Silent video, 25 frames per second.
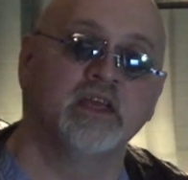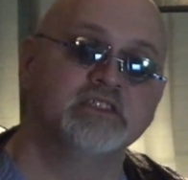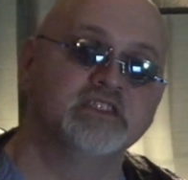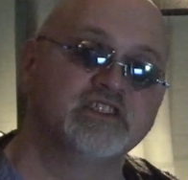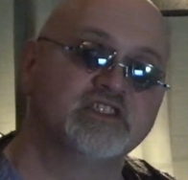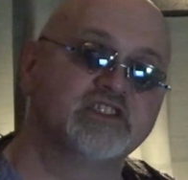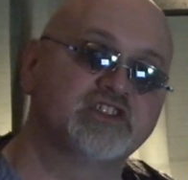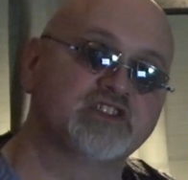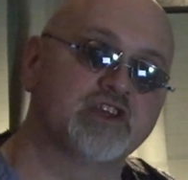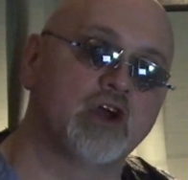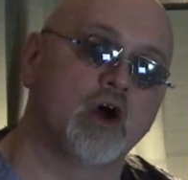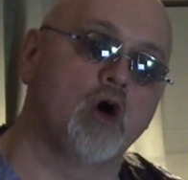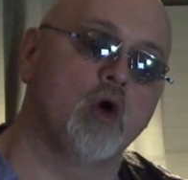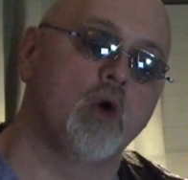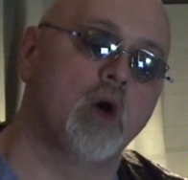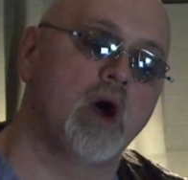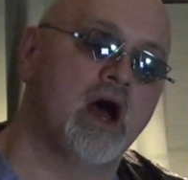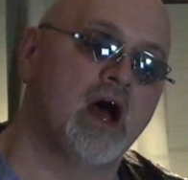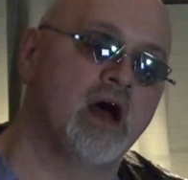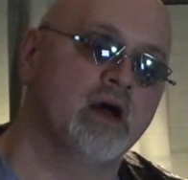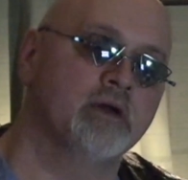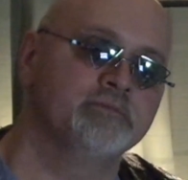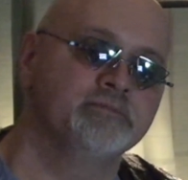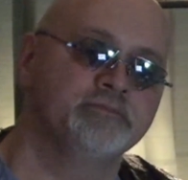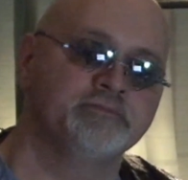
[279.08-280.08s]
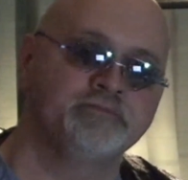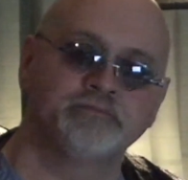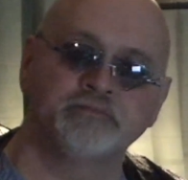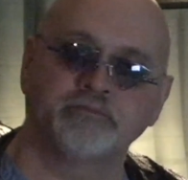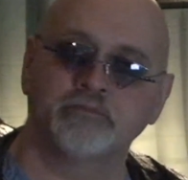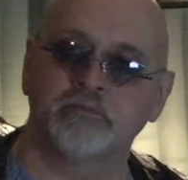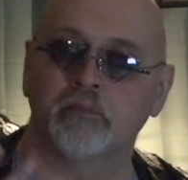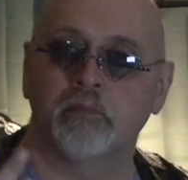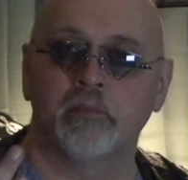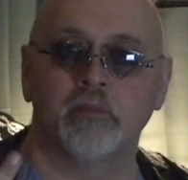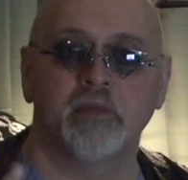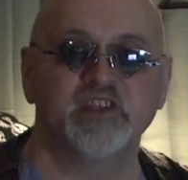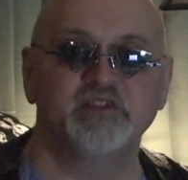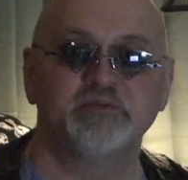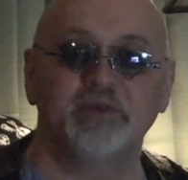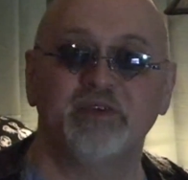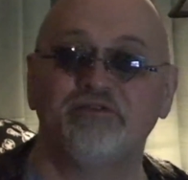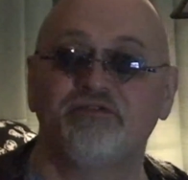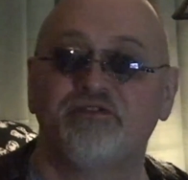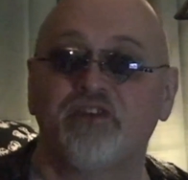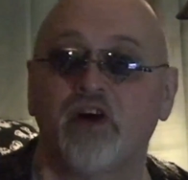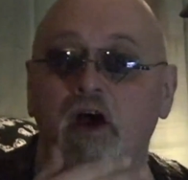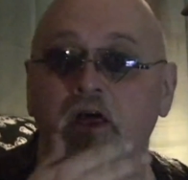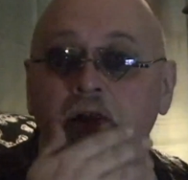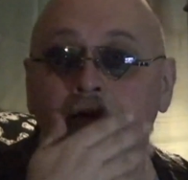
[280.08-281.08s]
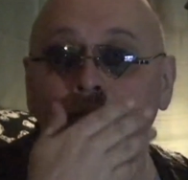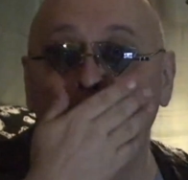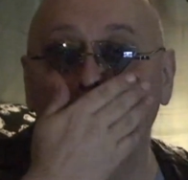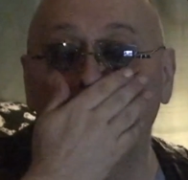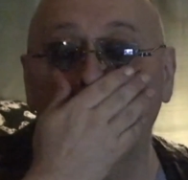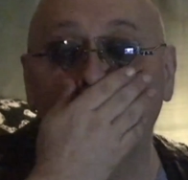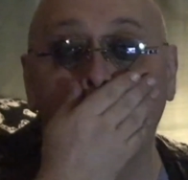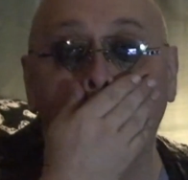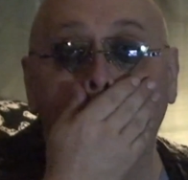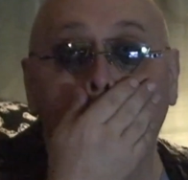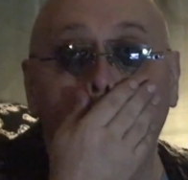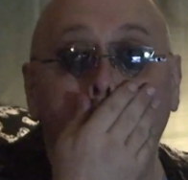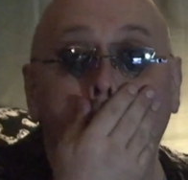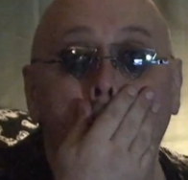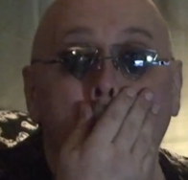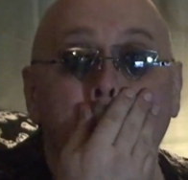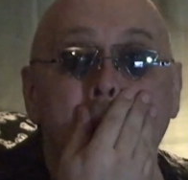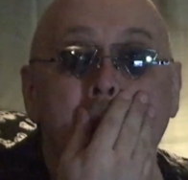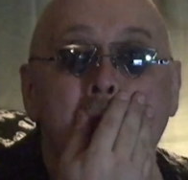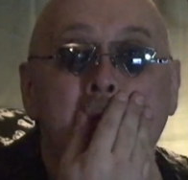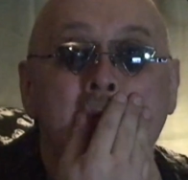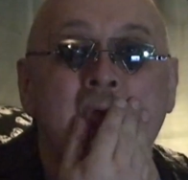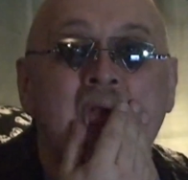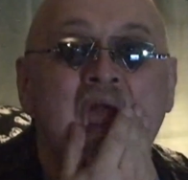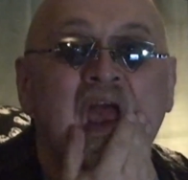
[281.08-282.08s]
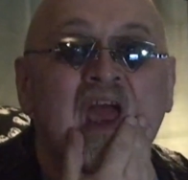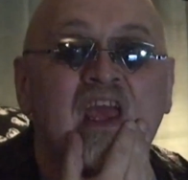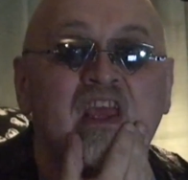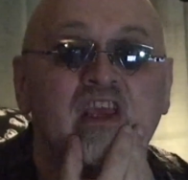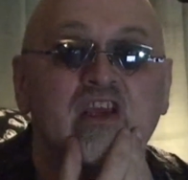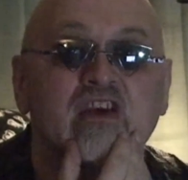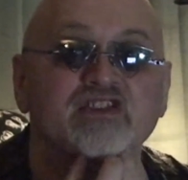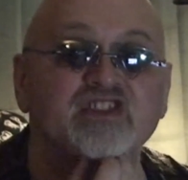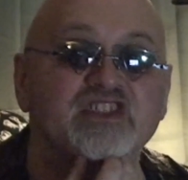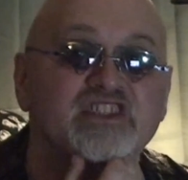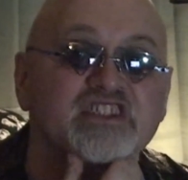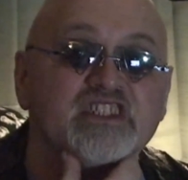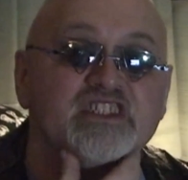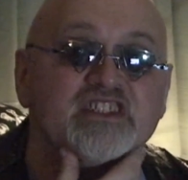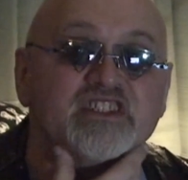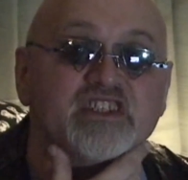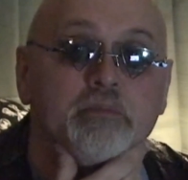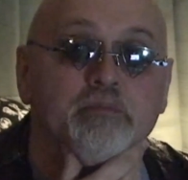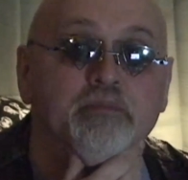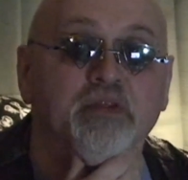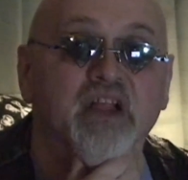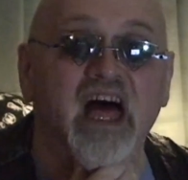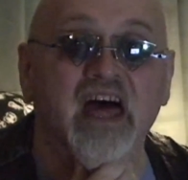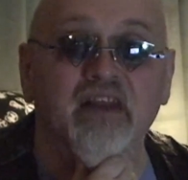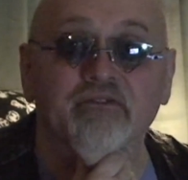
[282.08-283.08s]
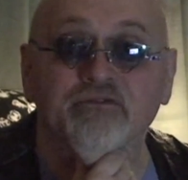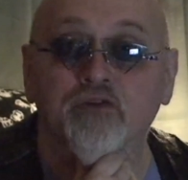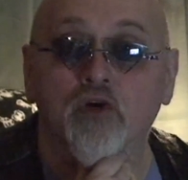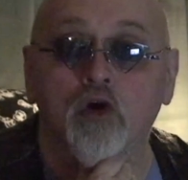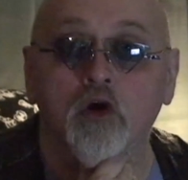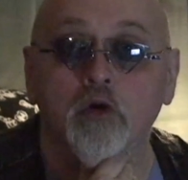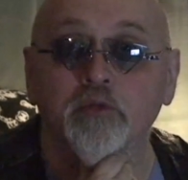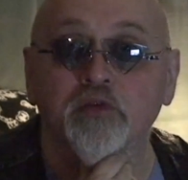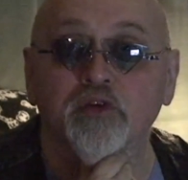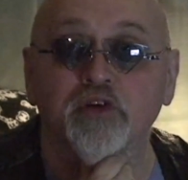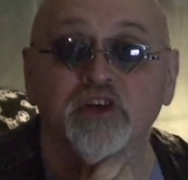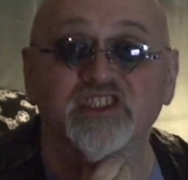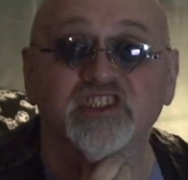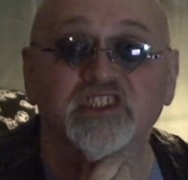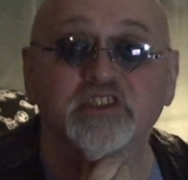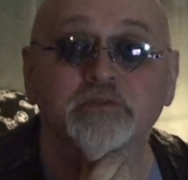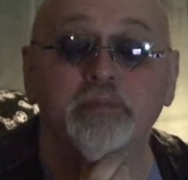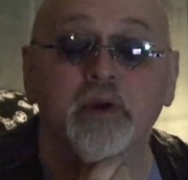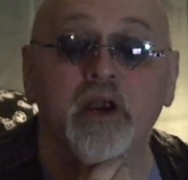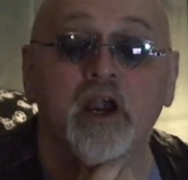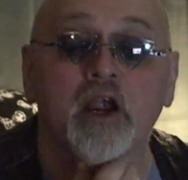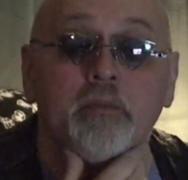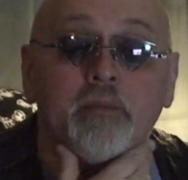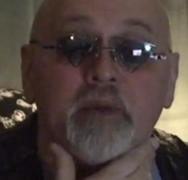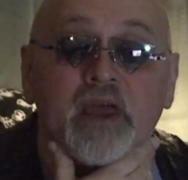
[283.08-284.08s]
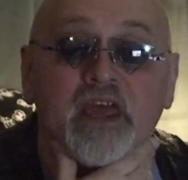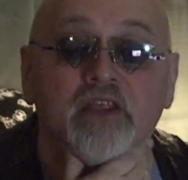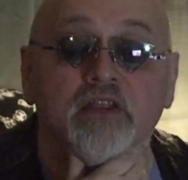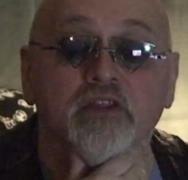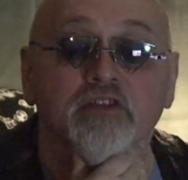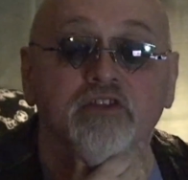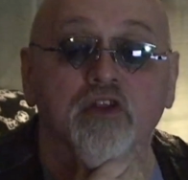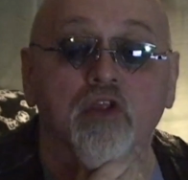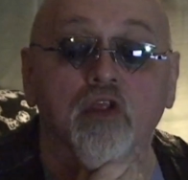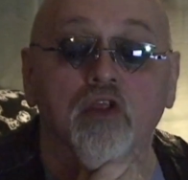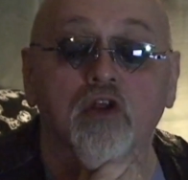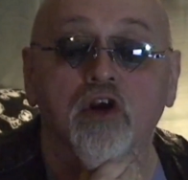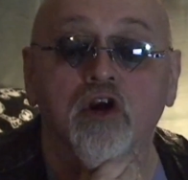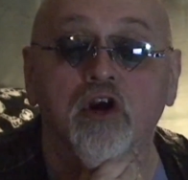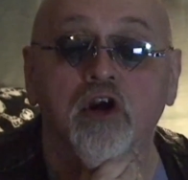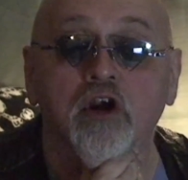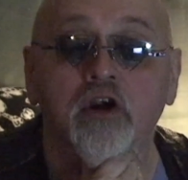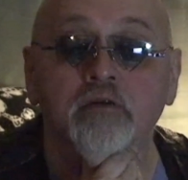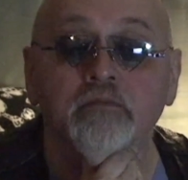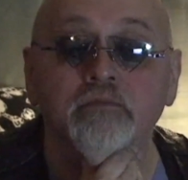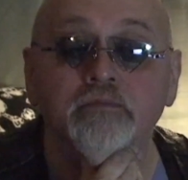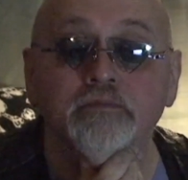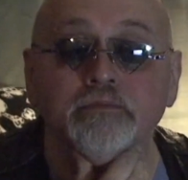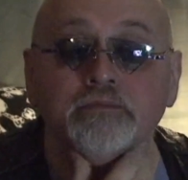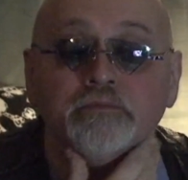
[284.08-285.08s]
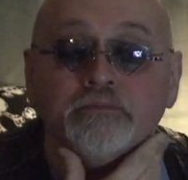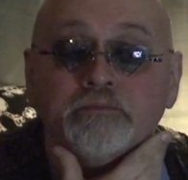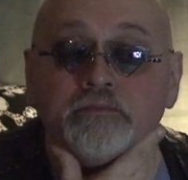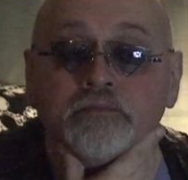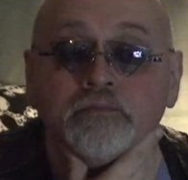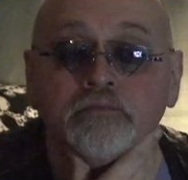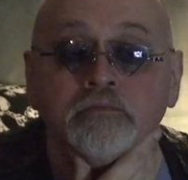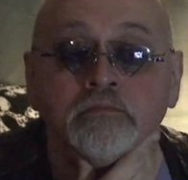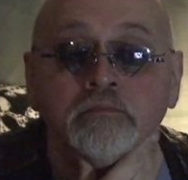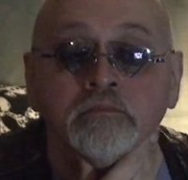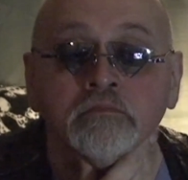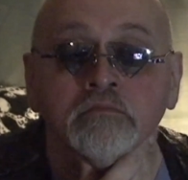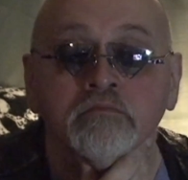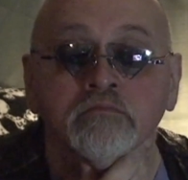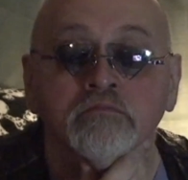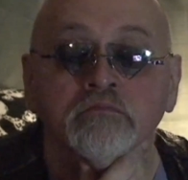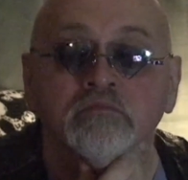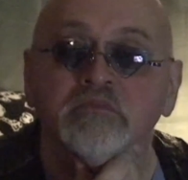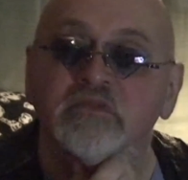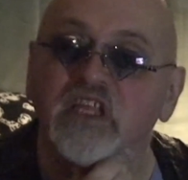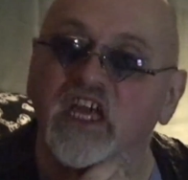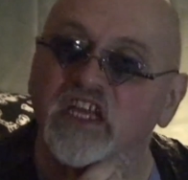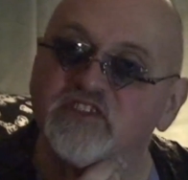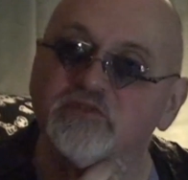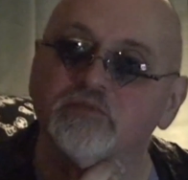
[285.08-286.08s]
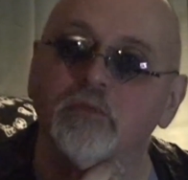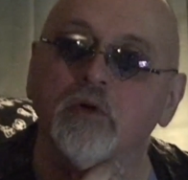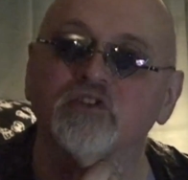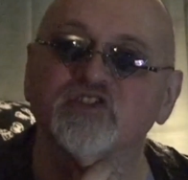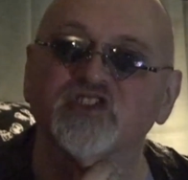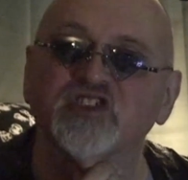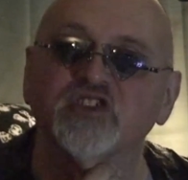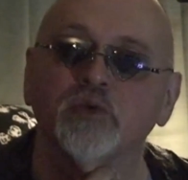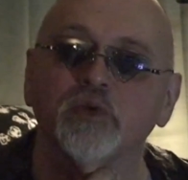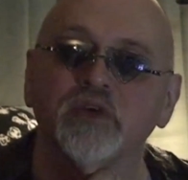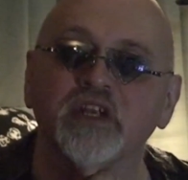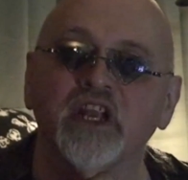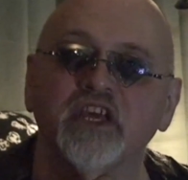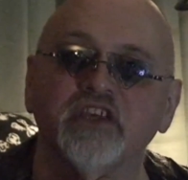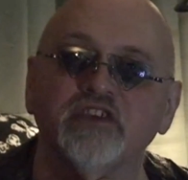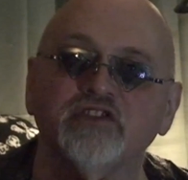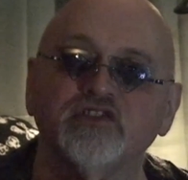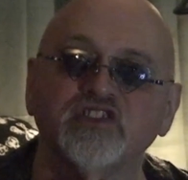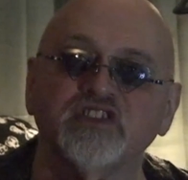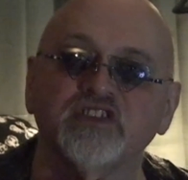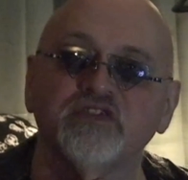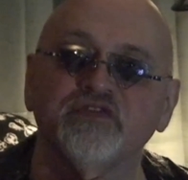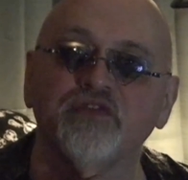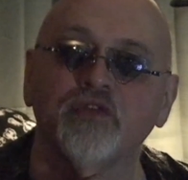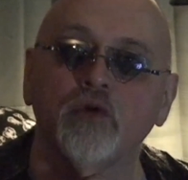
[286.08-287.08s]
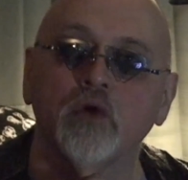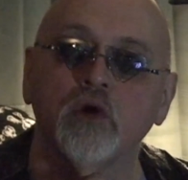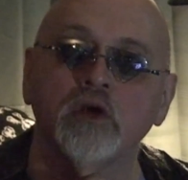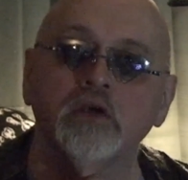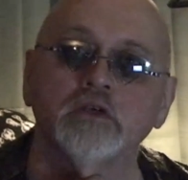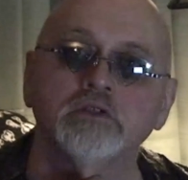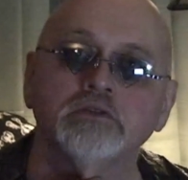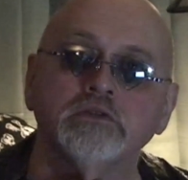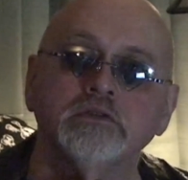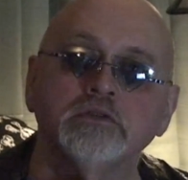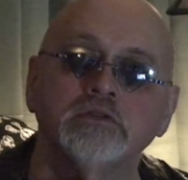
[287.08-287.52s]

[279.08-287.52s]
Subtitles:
So it's been fun using it as a platform to experiment and to learn. And that's mostly what I use it for.